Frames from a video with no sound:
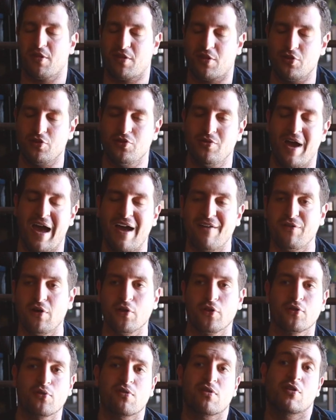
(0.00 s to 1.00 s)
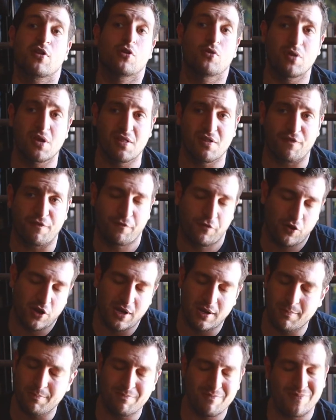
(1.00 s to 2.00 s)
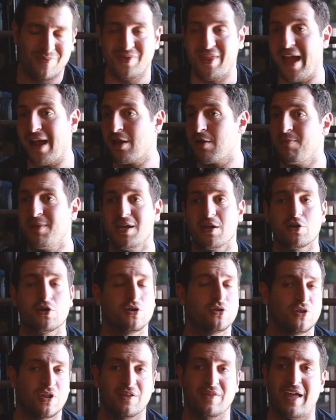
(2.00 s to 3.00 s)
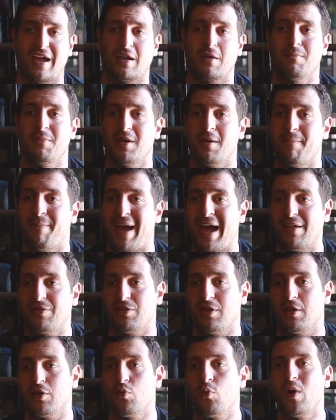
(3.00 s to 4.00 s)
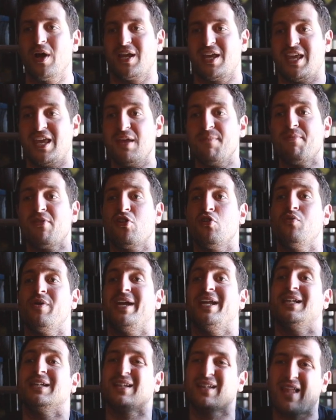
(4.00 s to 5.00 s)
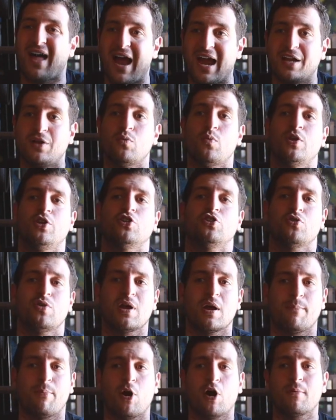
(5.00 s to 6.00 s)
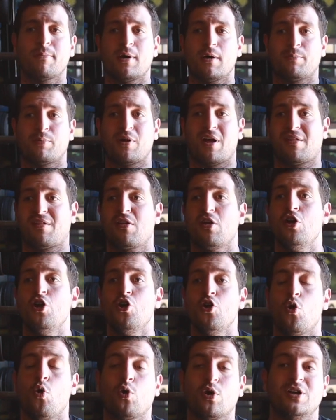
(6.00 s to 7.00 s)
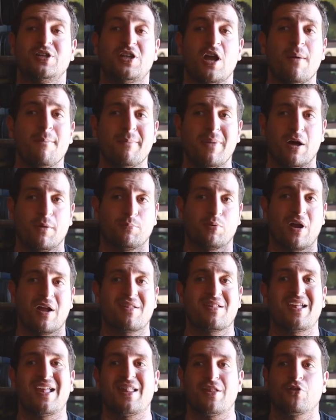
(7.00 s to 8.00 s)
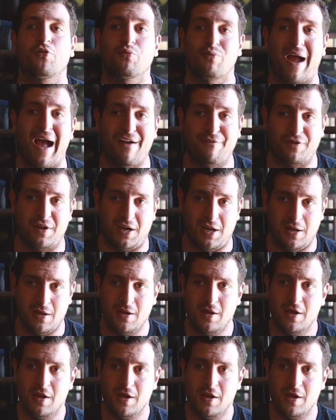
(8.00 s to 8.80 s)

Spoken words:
So you have all those degrees of freedom. That could be a good thing, that can be a bad thing. What keeps you in line when you're doing a barbell press or a dumbbell press is gravity.